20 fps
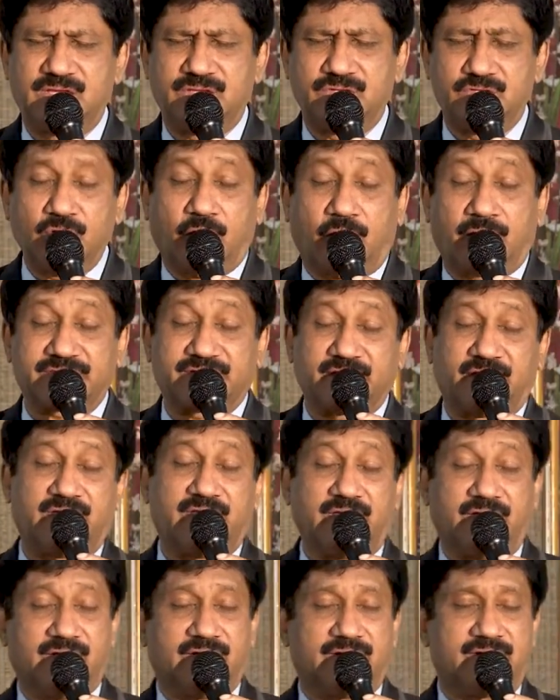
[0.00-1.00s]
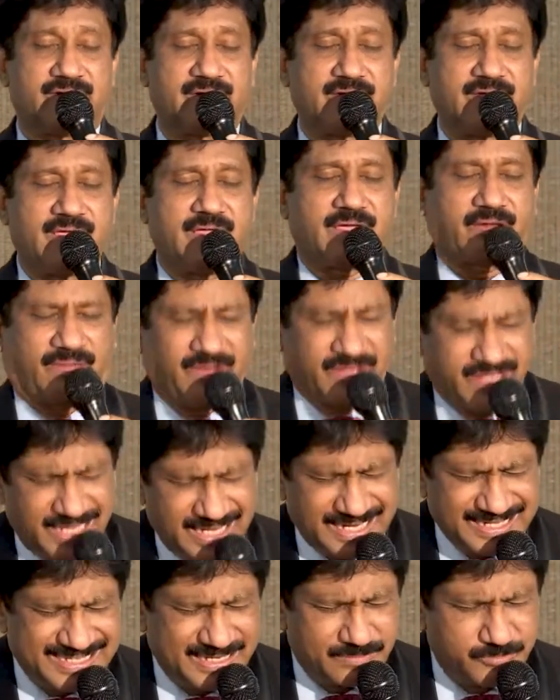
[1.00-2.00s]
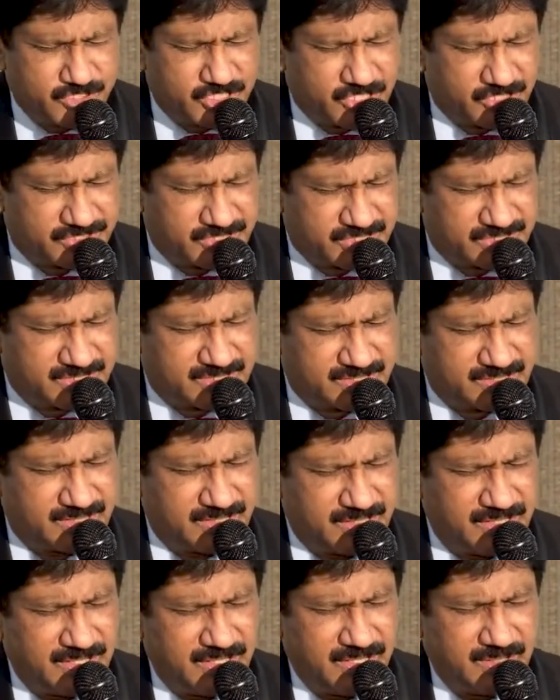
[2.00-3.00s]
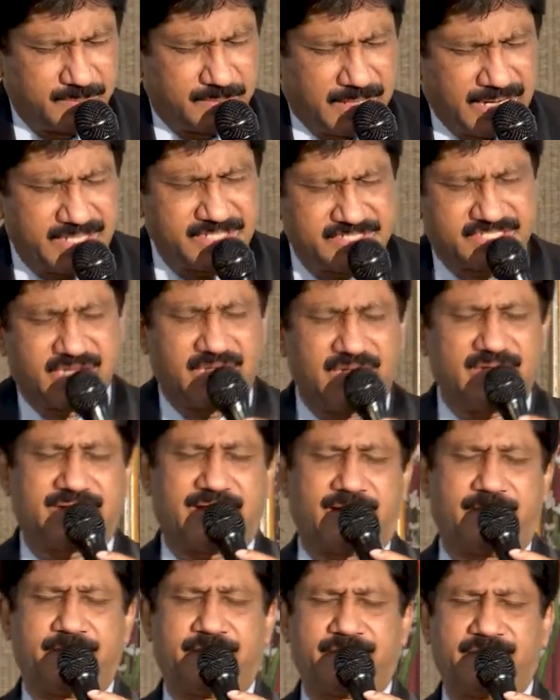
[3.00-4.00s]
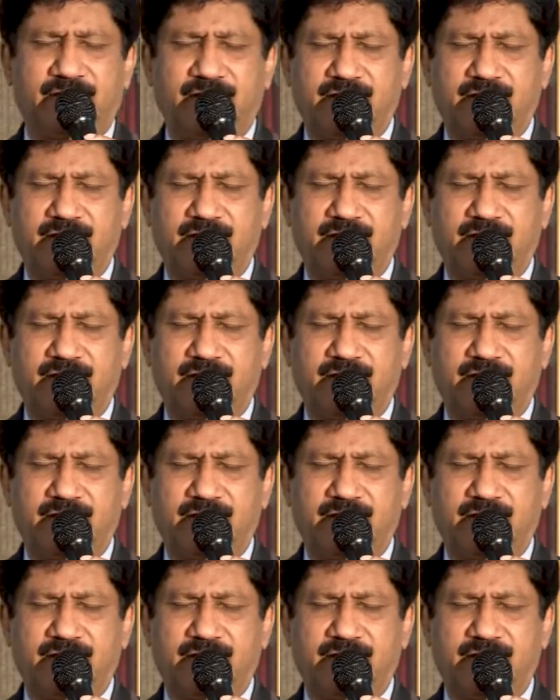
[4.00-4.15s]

You are the healer. Heal them, Jesus. Please heal them.